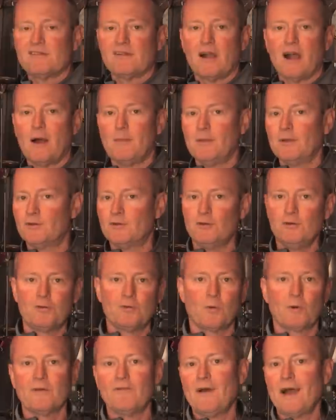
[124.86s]
job and
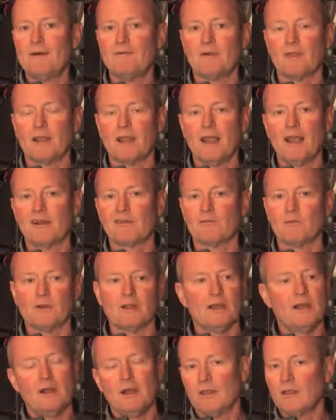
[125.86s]
225 on the next one.
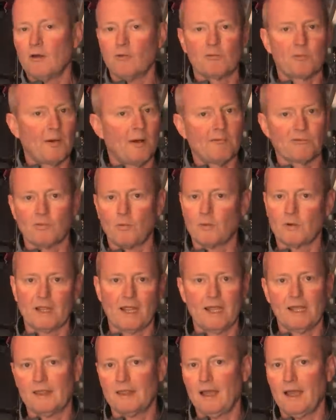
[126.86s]
Those pumps won't
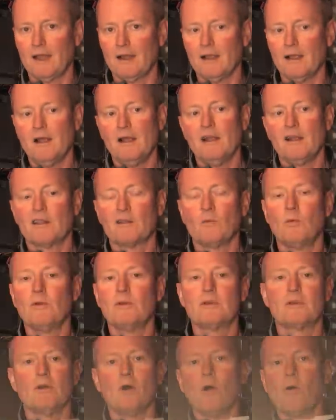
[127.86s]
take that. So to